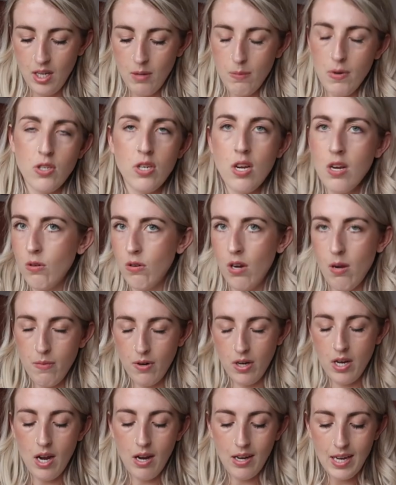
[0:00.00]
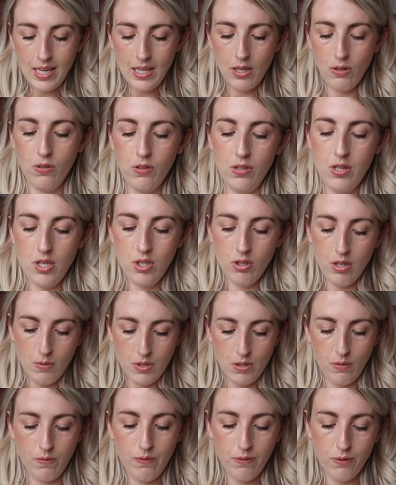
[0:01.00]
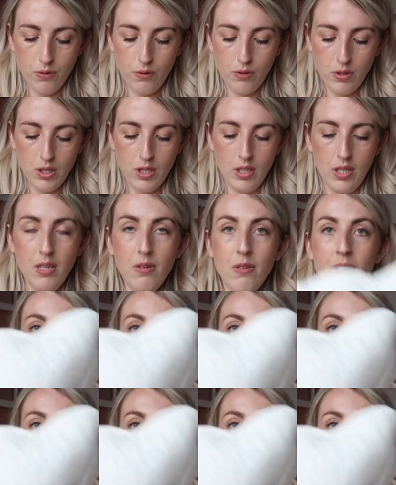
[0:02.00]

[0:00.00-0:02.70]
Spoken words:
But don't quote me on it, I'll link it all in the description for you.